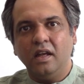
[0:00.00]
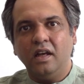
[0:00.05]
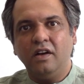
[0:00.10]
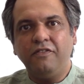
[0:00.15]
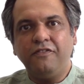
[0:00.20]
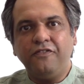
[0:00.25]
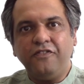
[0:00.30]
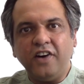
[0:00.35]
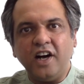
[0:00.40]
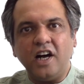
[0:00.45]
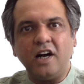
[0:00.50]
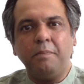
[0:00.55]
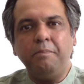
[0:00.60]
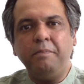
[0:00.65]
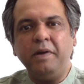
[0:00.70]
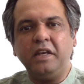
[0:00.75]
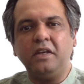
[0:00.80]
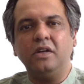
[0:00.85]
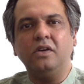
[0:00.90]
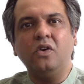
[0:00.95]
A far
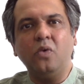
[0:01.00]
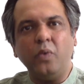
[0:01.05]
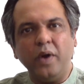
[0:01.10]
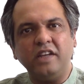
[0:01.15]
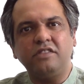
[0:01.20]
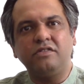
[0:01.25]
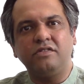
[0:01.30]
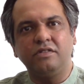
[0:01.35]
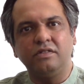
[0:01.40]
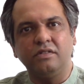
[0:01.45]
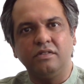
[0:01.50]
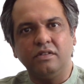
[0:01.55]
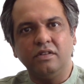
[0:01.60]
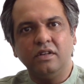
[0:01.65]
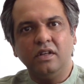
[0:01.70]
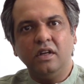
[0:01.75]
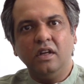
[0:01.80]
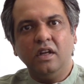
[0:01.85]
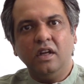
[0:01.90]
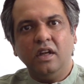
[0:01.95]
better question
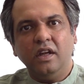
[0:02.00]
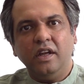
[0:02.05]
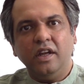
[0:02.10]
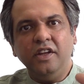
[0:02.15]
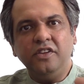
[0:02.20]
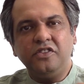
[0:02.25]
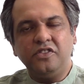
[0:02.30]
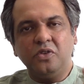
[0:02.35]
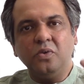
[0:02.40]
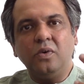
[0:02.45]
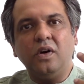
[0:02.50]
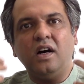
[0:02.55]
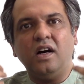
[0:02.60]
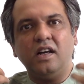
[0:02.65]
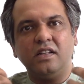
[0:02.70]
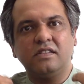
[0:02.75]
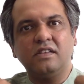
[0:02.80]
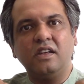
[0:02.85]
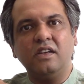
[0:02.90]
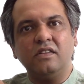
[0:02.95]
is to
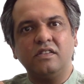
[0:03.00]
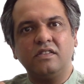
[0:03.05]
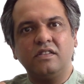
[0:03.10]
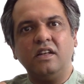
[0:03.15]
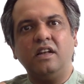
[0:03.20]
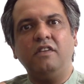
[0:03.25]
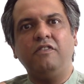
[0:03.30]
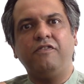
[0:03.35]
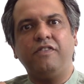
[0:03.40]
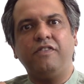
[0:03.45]
ask yourself